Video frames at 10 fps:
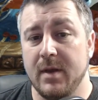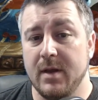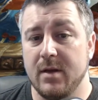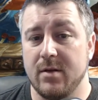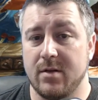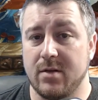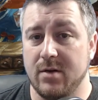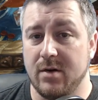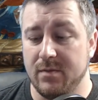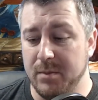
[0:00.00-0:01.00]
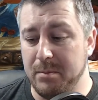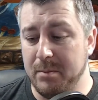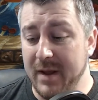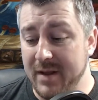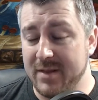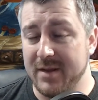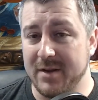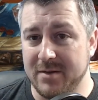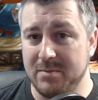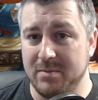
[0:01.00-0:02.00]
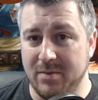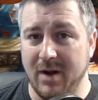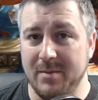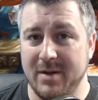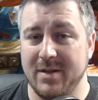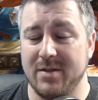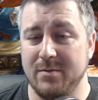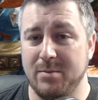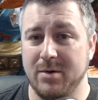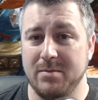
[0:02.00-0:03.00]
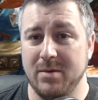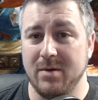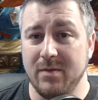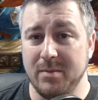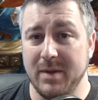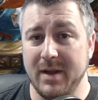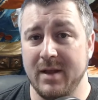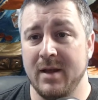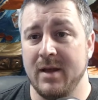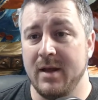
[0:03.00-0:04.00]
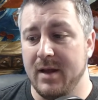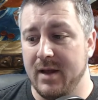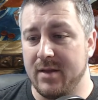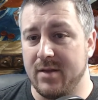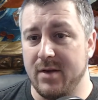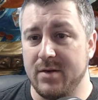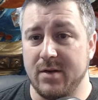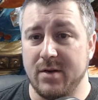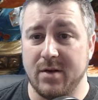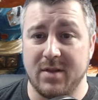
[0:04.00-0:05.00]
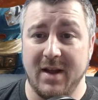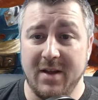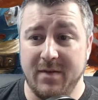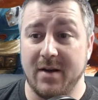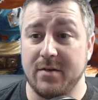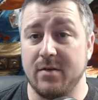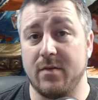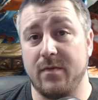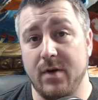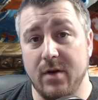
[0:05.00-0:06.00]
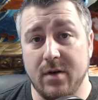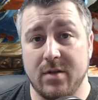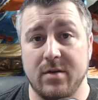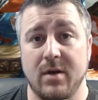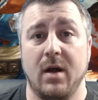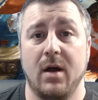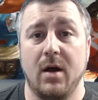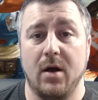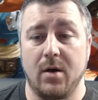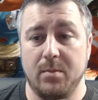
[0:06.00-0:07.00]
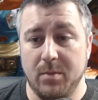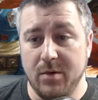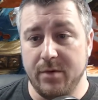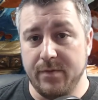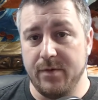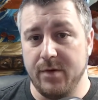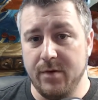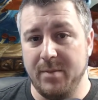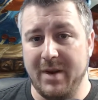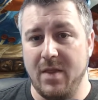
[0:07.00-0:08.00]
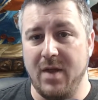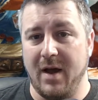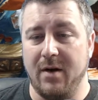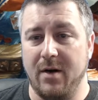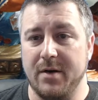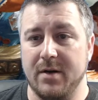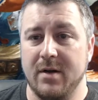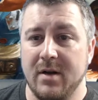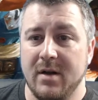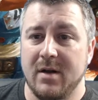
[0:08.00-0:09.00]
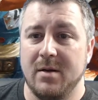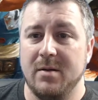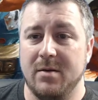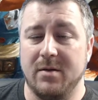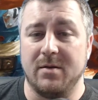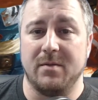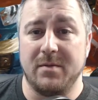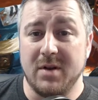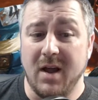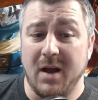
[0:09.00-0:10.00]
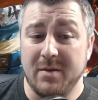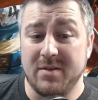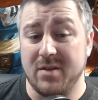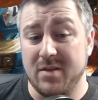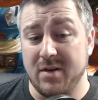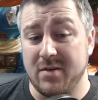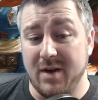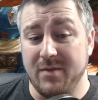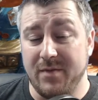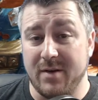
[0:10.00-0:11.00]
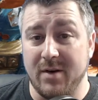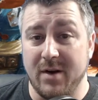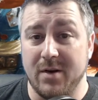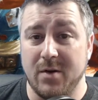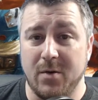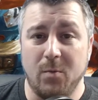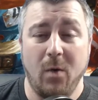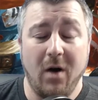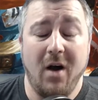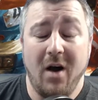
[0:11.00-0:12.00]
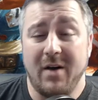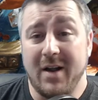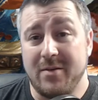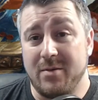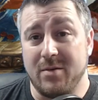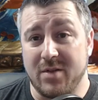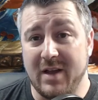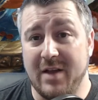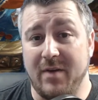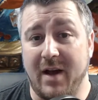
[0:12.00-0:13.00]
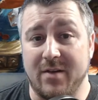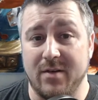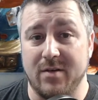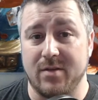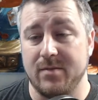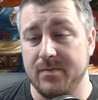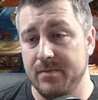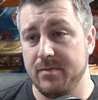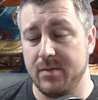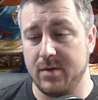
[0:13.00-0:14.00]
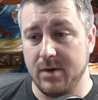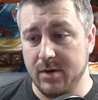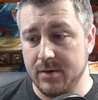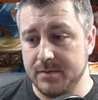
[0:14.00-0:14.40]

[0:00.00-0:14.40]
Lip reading: So the basic premise of Blood Bowl for me is that you do your safe actions first and move through them in that order. Well, now we've just got to try and figure out what are actual safe actions. So,